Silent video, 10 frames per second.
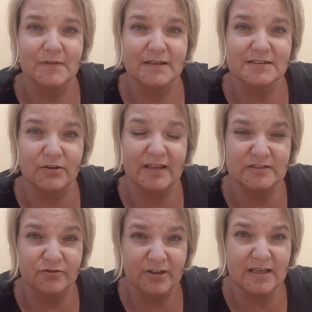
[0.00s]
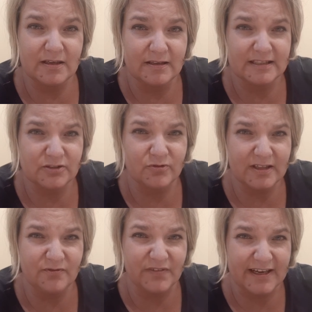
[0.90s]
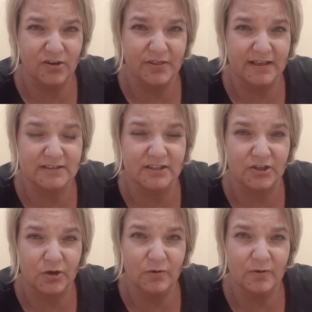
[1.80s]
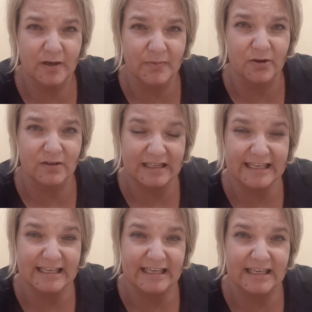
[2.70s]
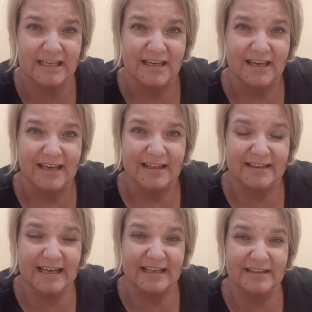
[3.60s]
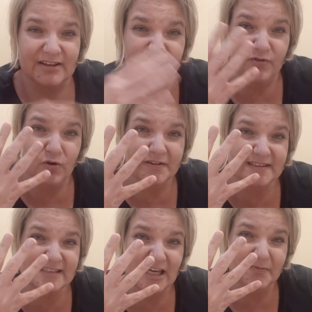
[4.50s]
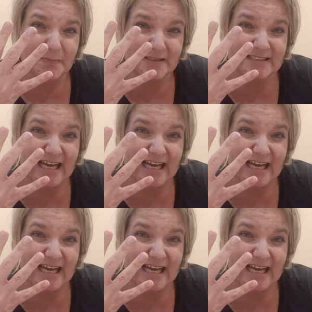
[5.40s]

So that's a really vital thing to know about cleaning, that the 4th step is